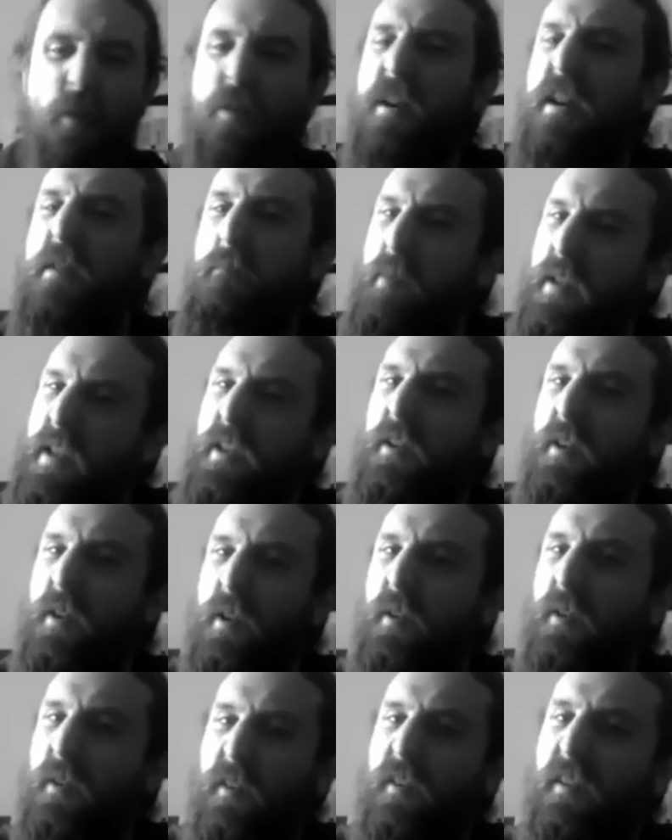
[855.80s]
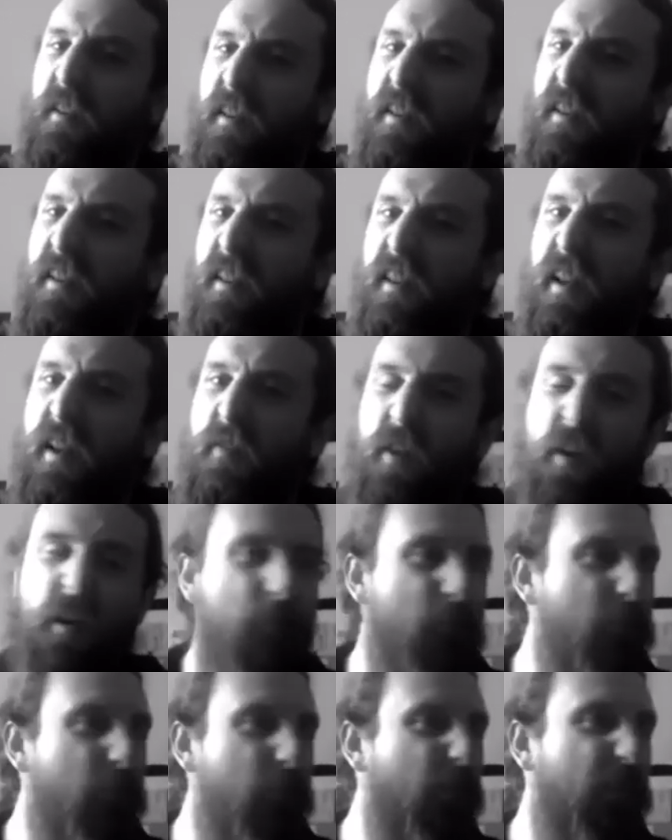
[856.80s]
it be good if I
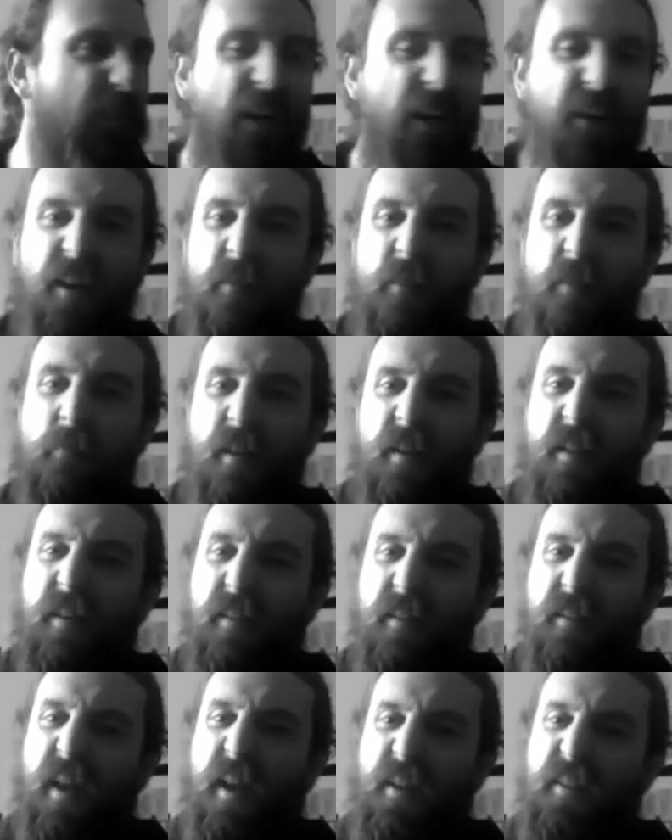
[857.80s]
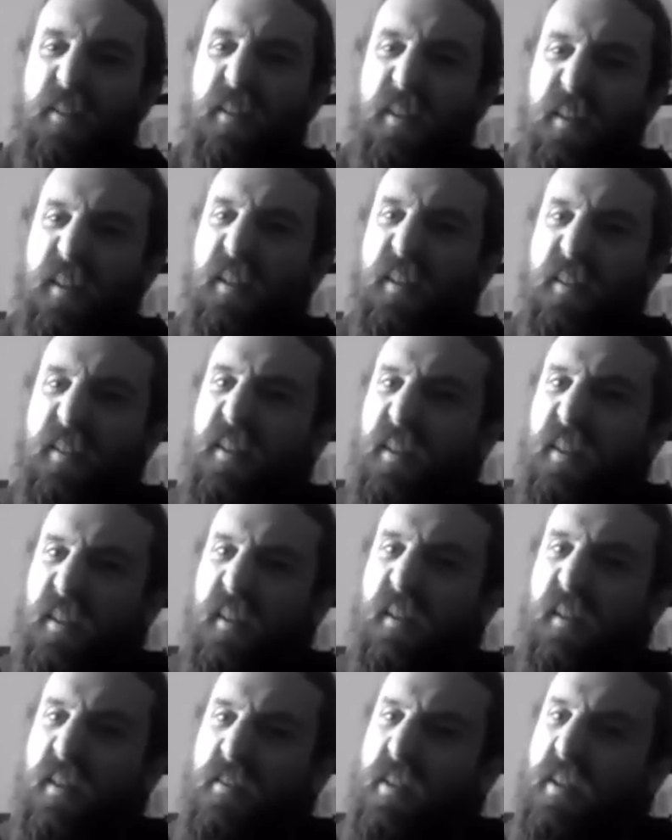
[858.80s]
can pretend I'm like AC/DC
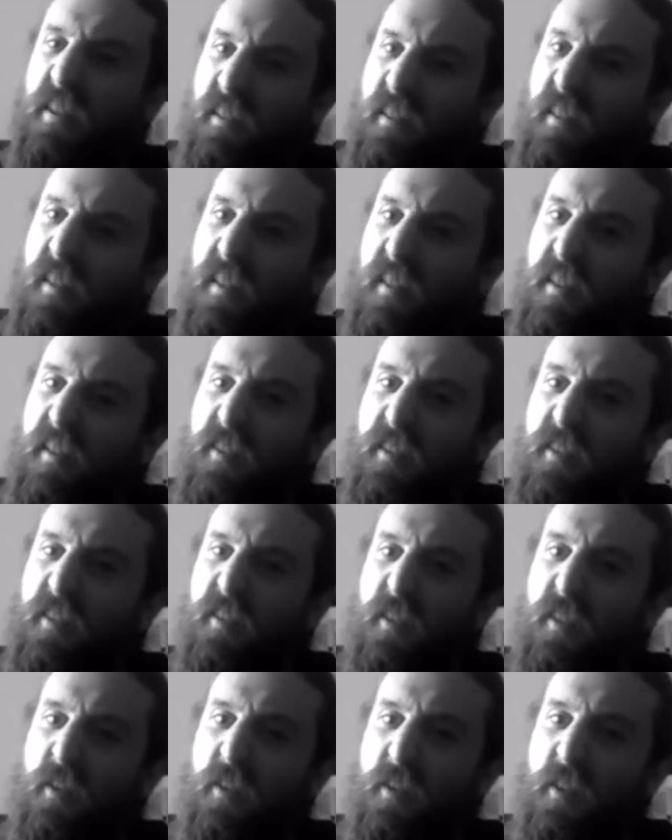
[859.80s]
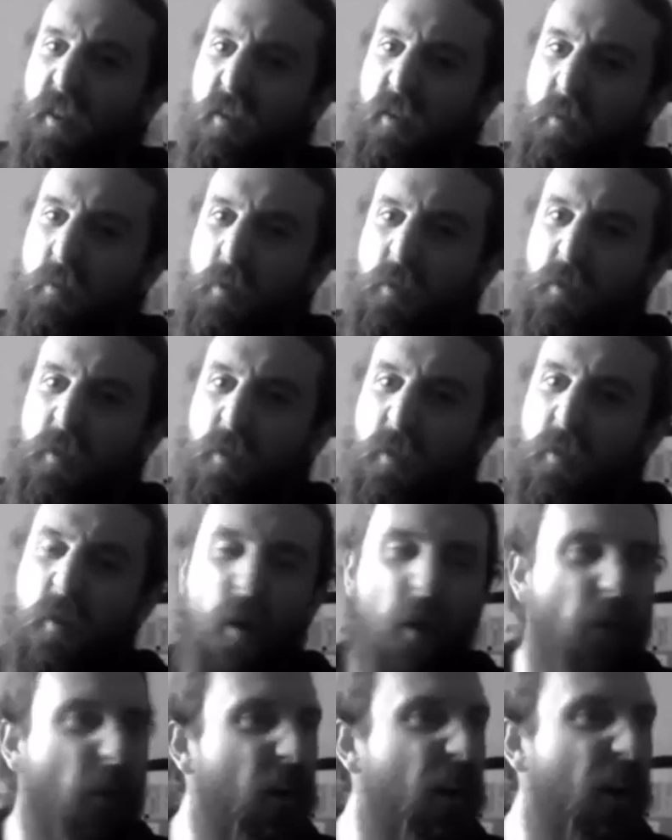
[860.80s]
live in like Monster
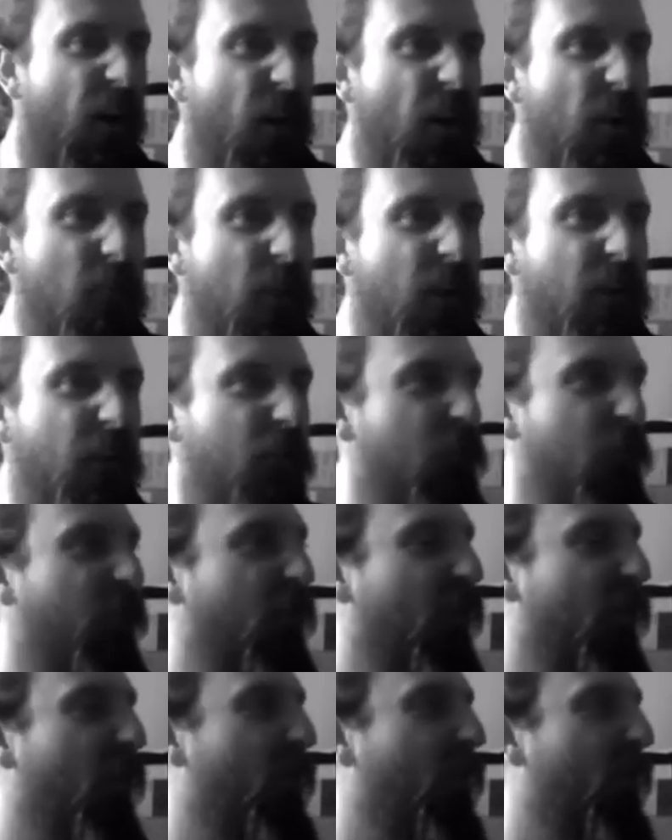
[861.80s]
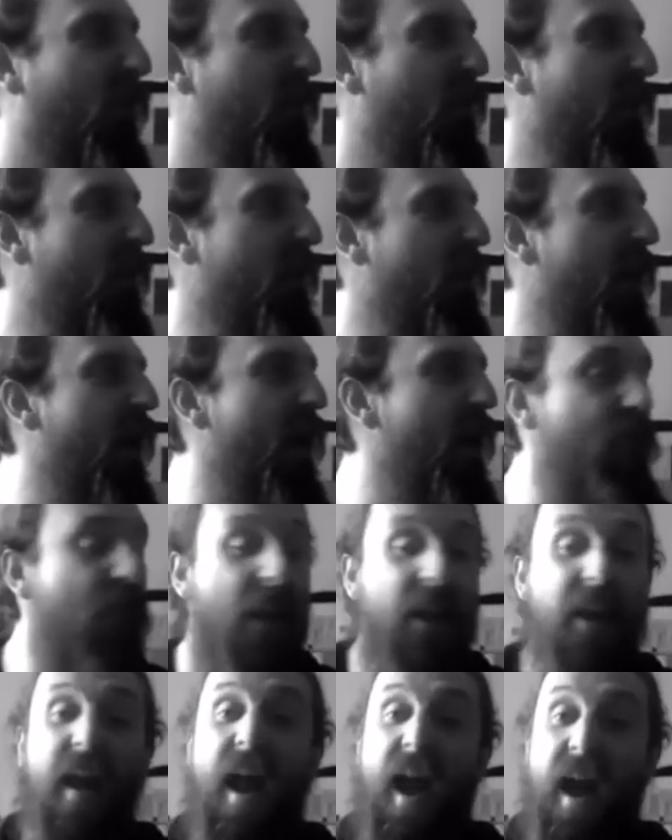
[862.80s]
Rock, like Iron Maiden, all this kind of stuff. Yeah, and
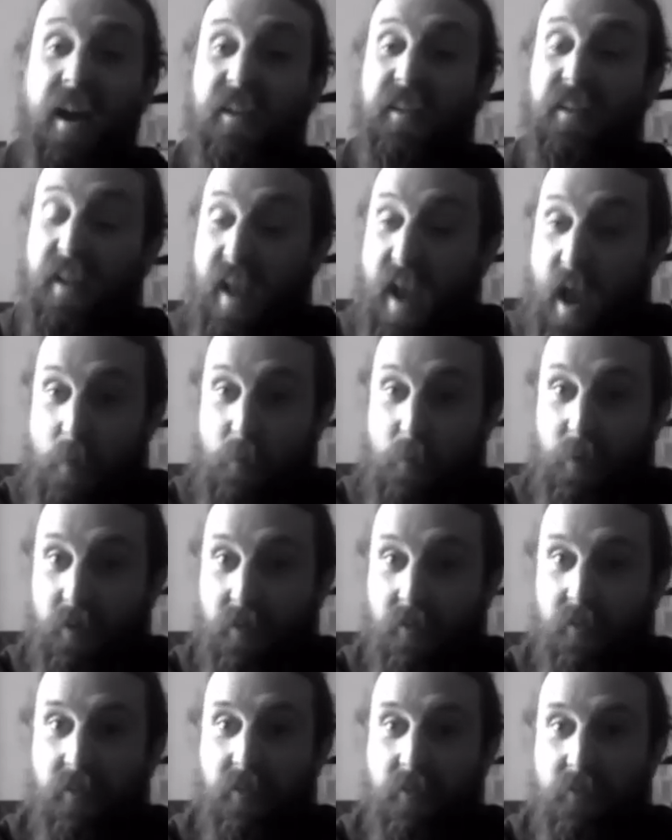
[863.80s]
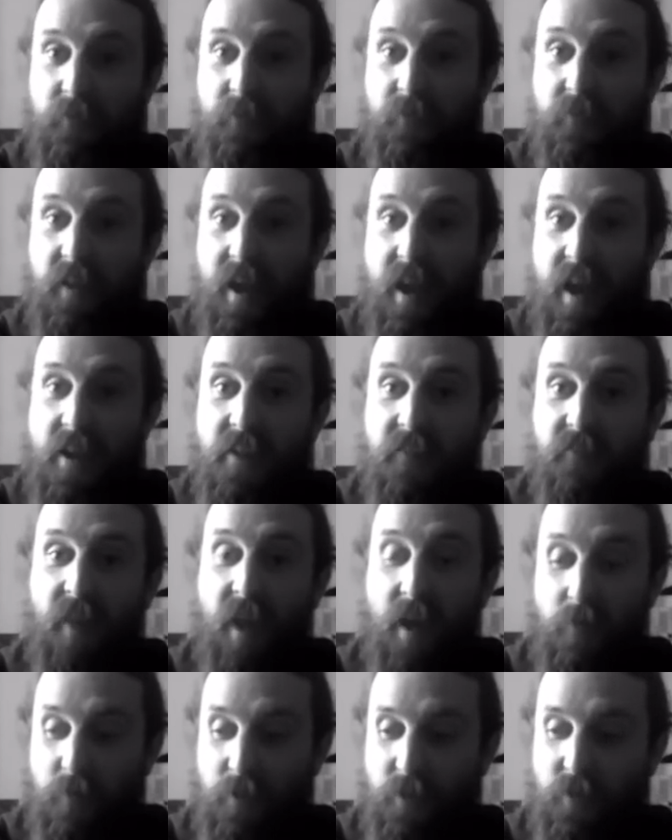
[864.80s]
then it actually happened. And
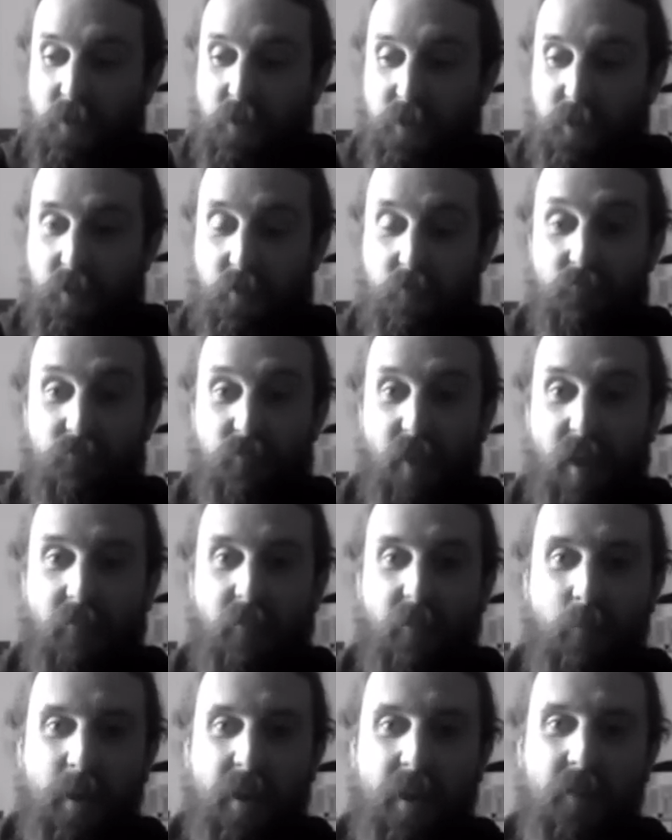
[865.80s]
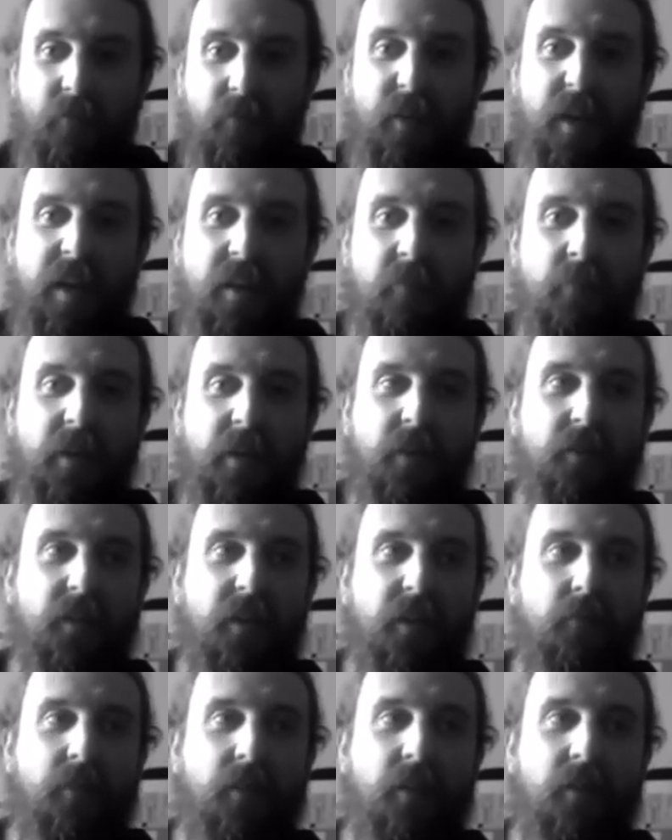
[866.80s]
that was just a very weird feeling, because
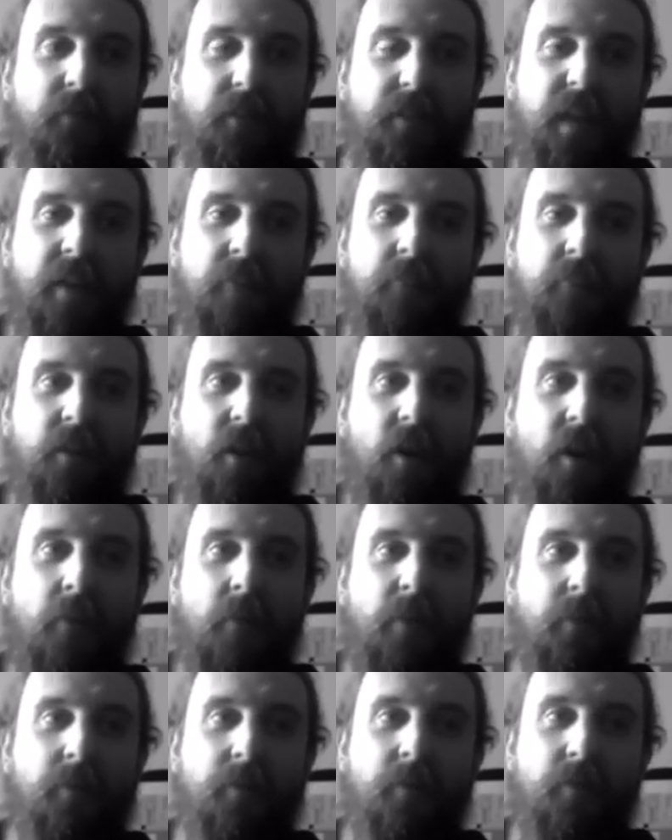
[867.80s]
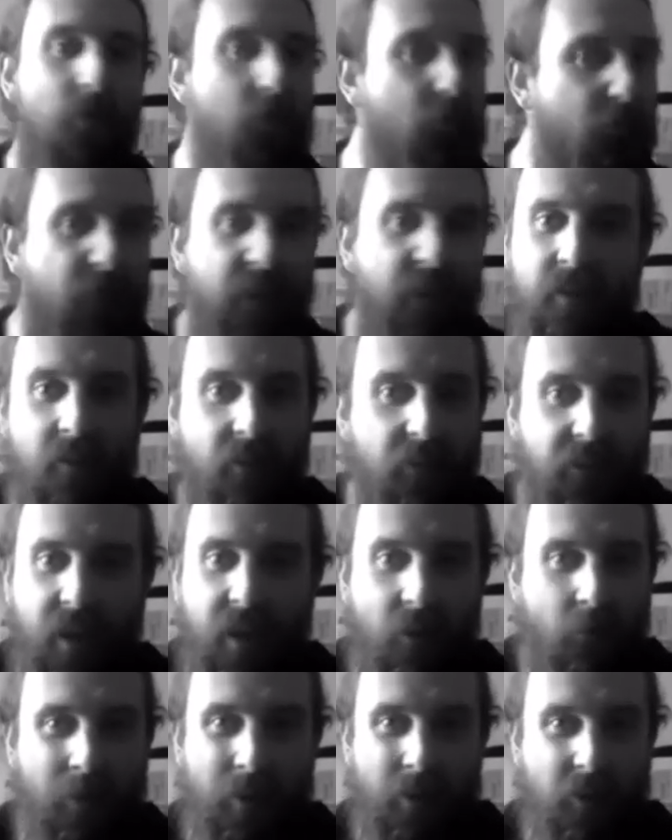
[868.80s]
at the same time, it was nothing like
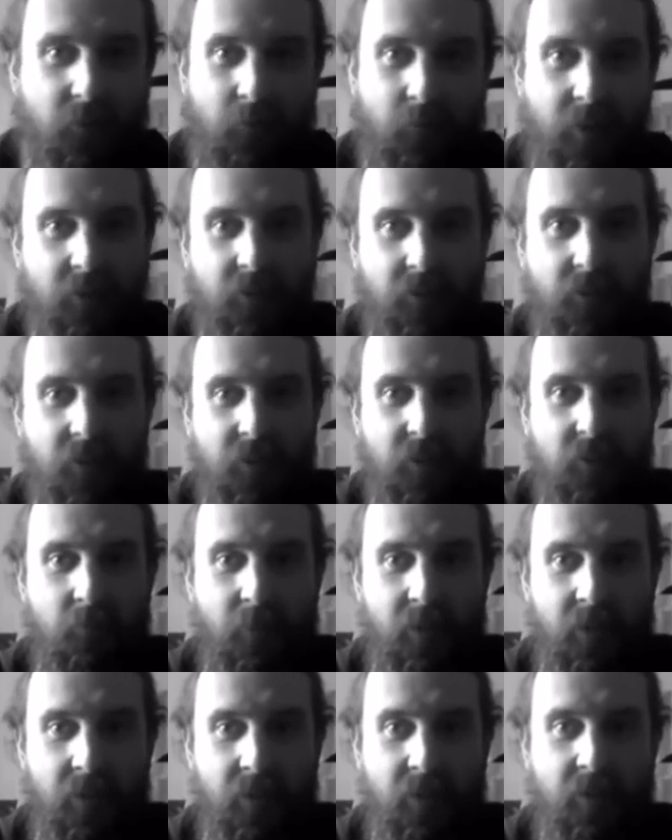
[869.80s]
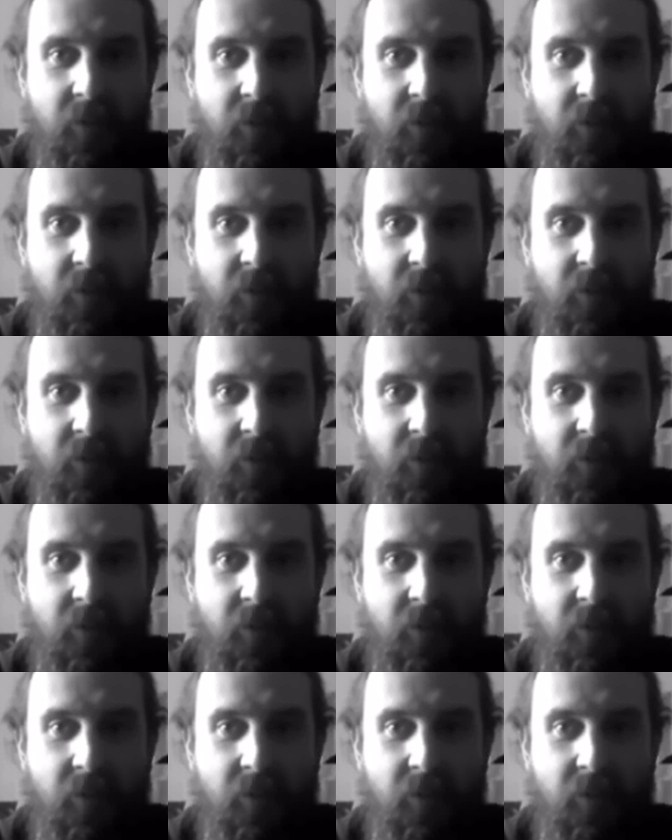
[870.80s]
how I expected it to be.